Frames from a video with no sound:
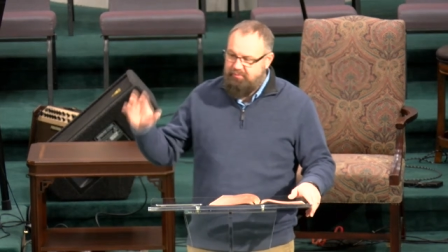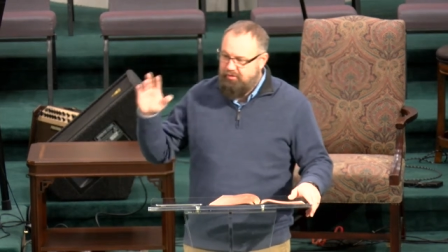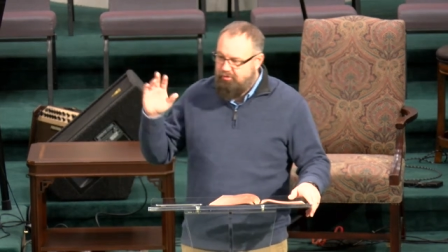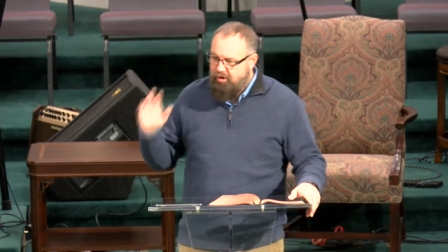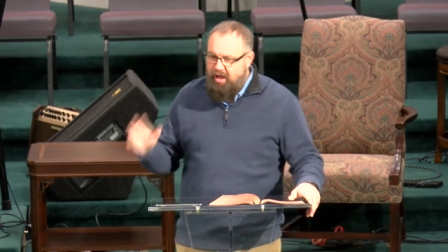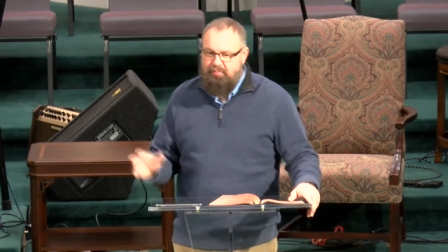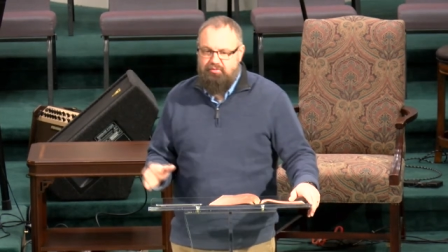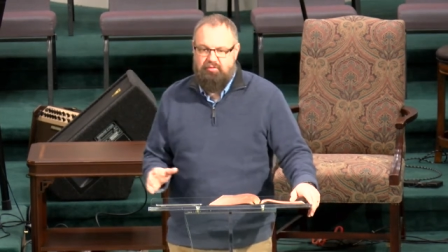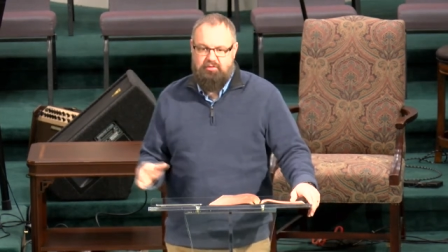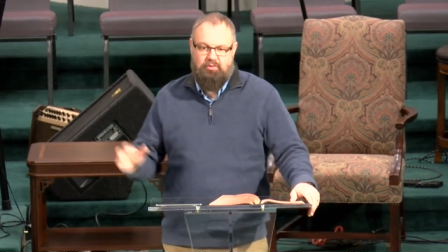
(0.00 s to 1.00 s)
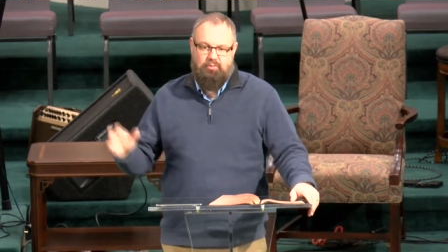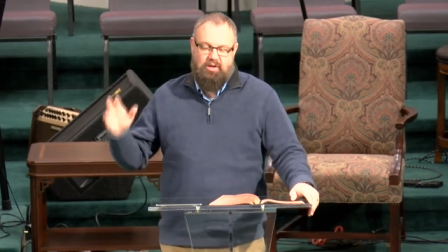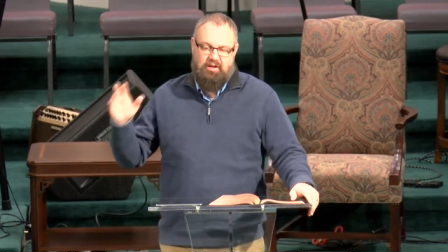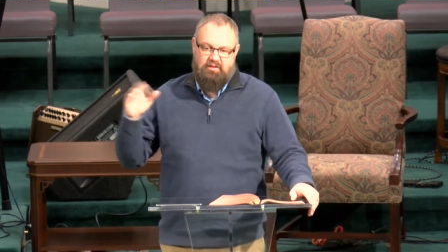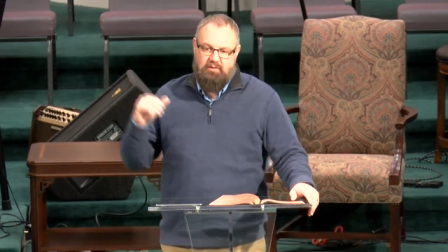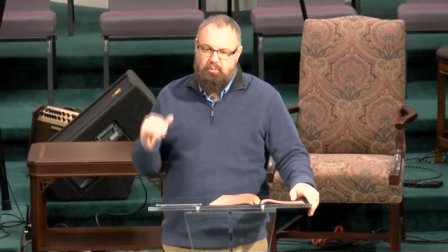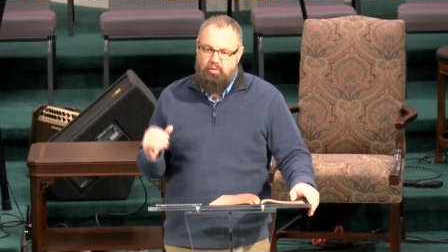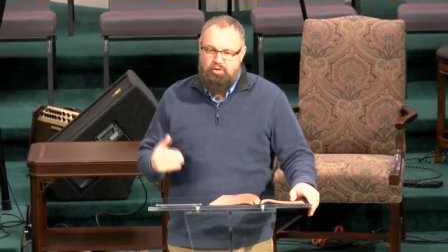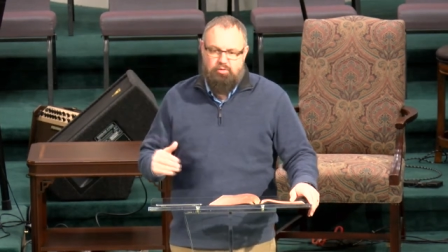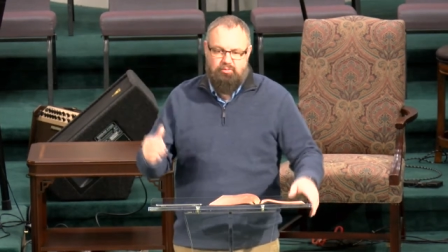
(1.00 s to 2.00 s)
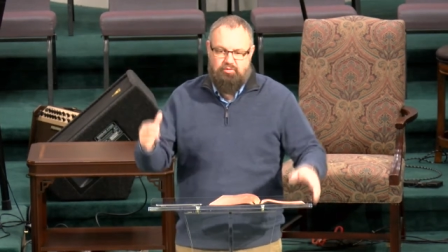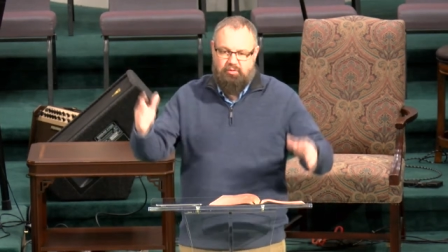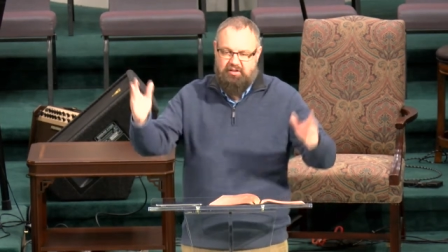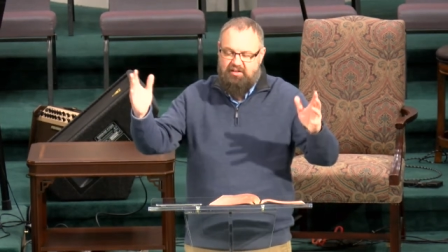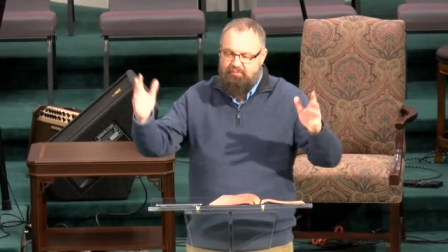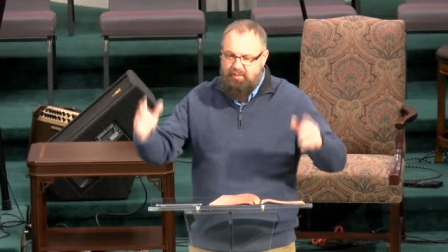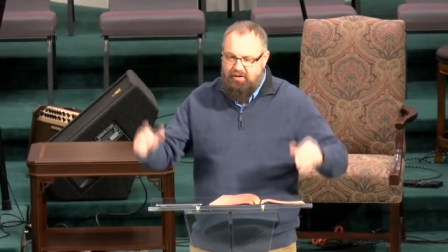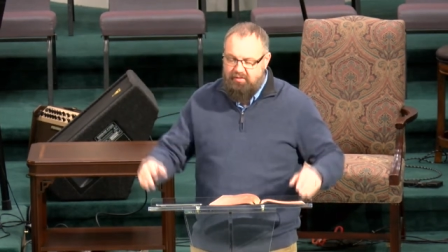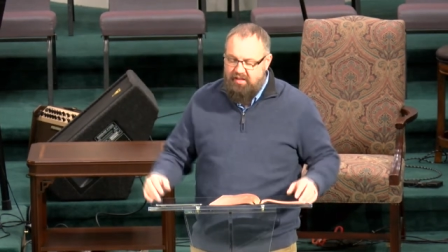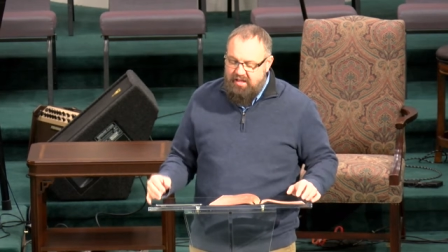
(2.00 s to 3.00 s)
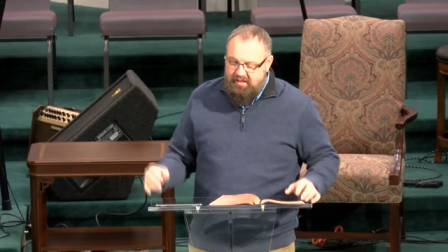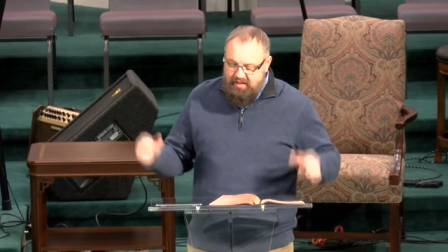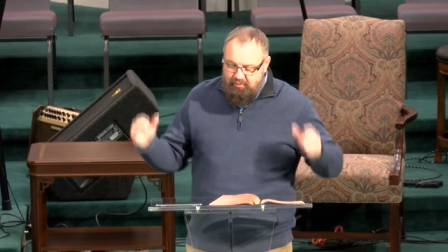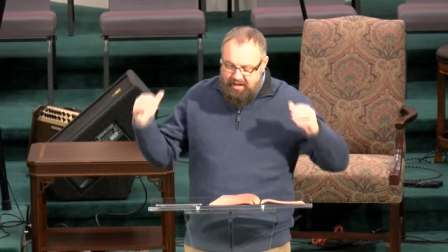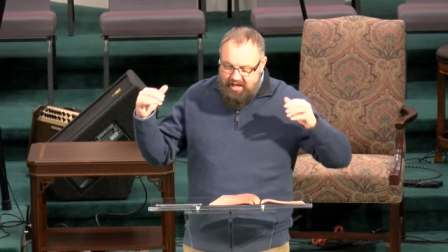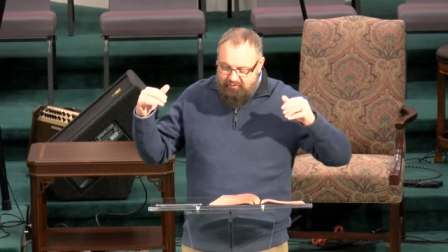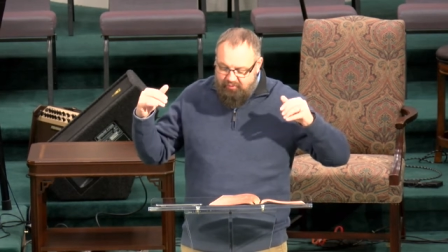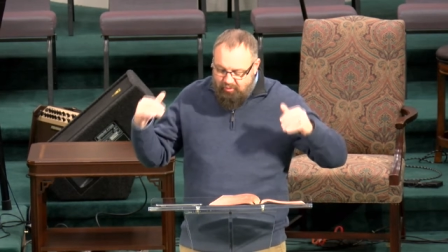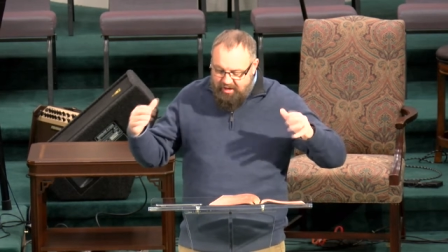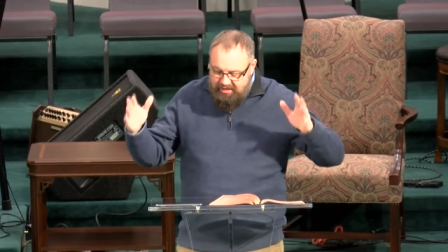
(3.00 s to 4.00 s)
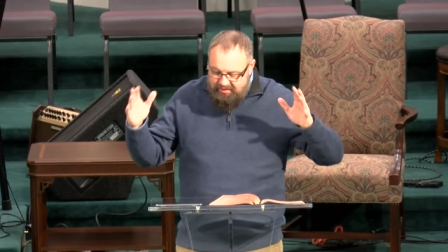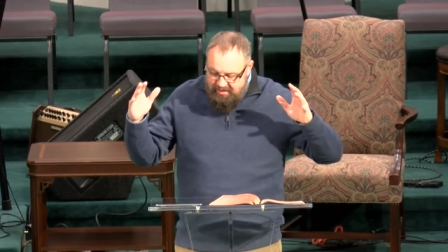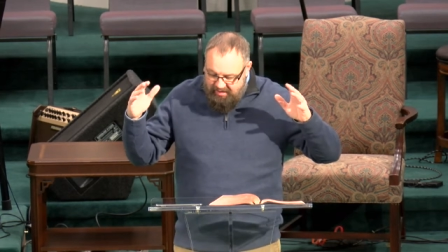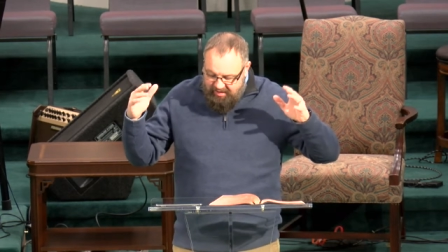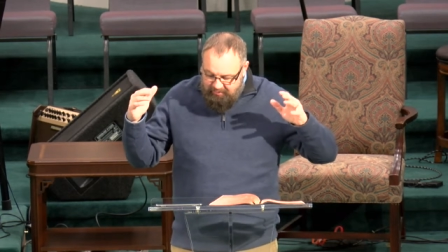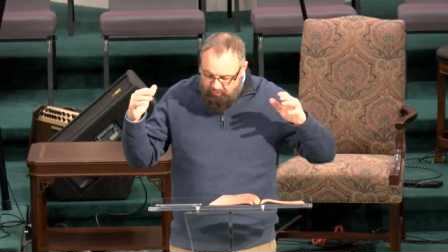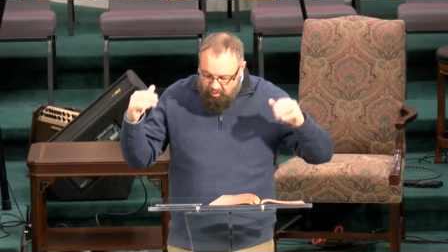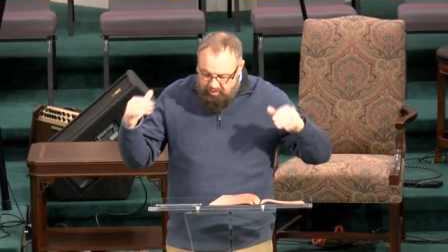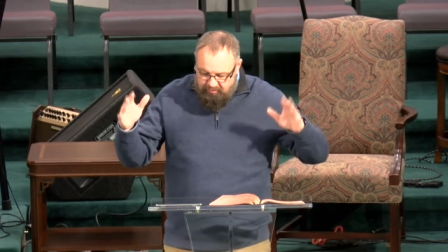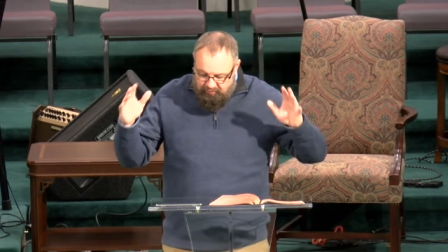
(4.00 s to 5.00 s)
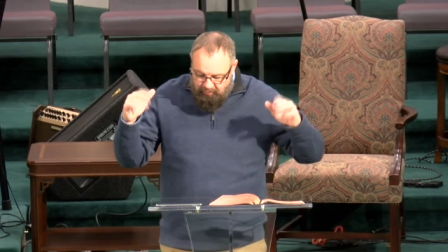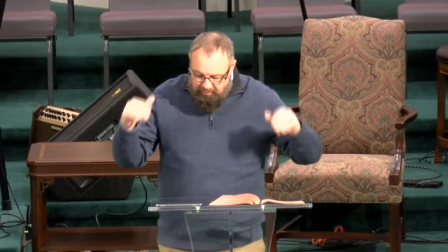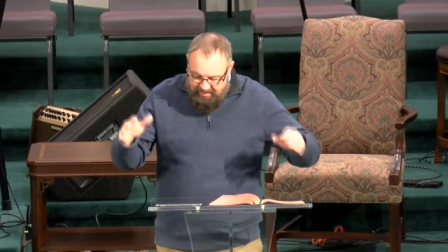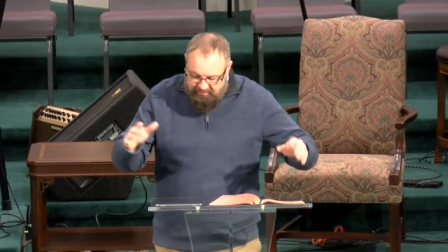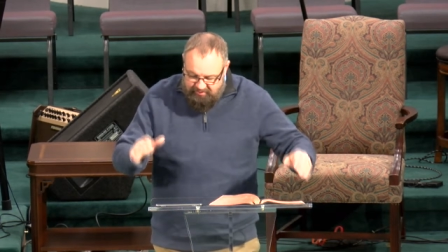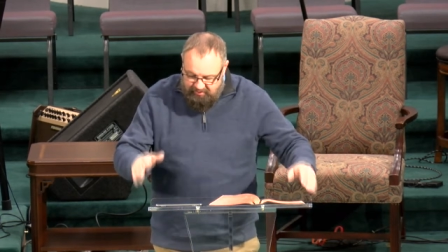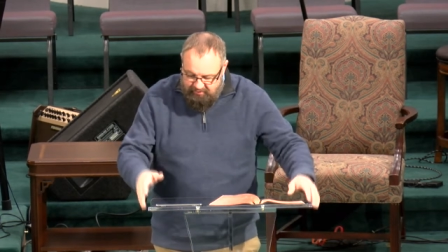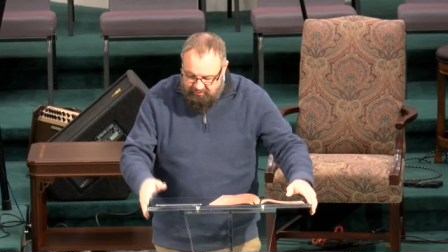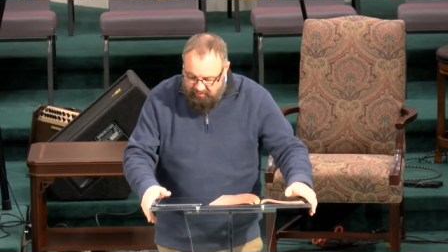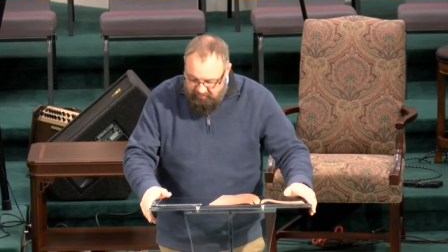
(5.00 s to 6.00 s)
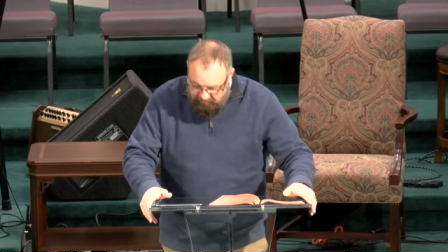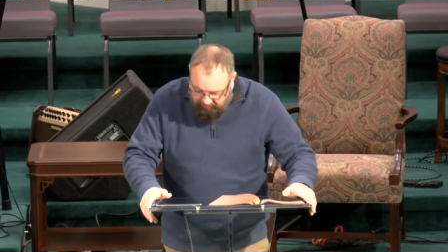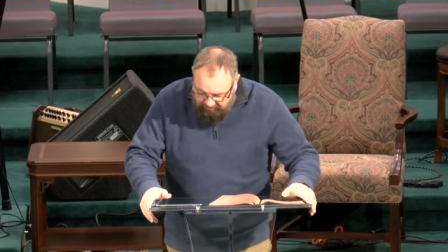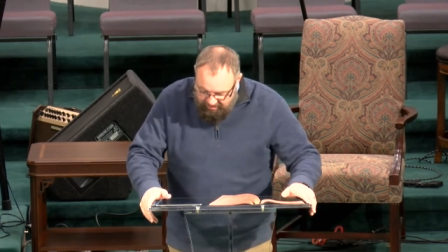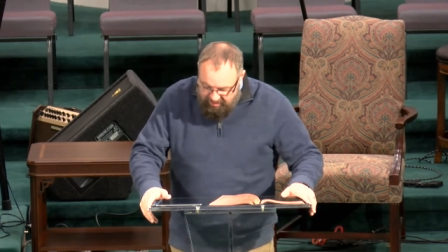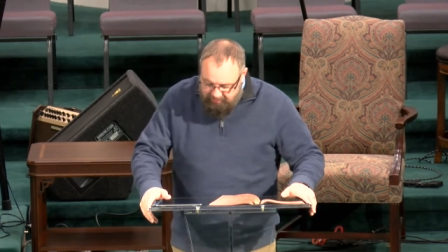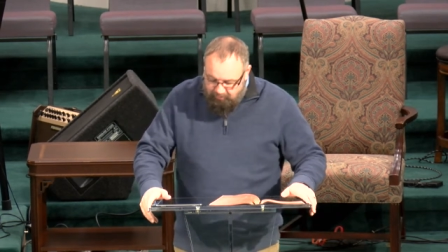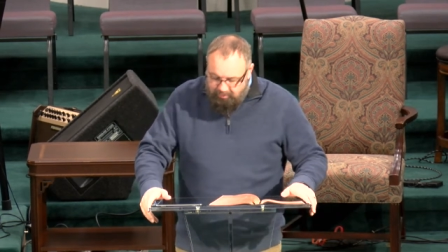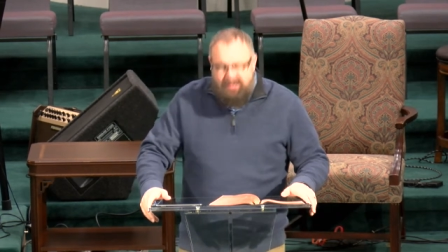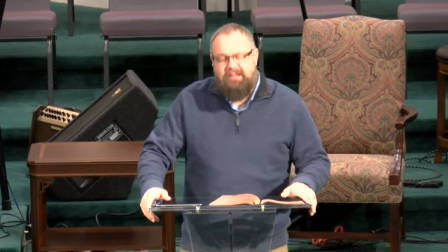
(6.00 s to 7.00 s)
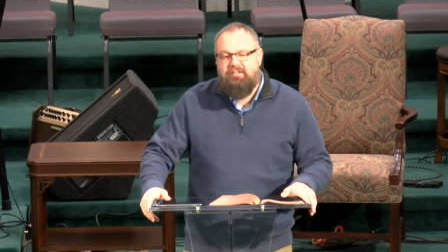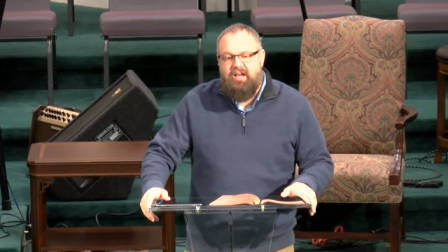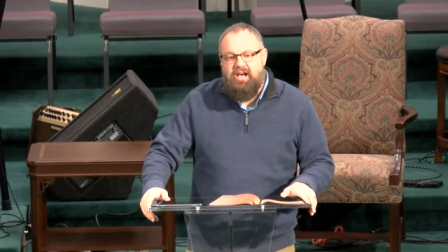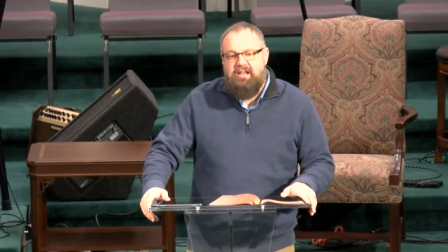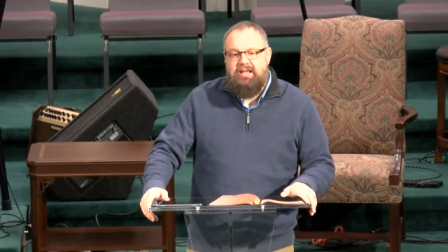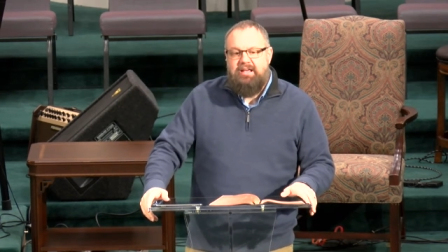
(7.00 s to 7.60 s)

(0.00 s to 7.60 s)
Their crops would do well, their wombs would give birth, they would have great and wonderful blessings from God because God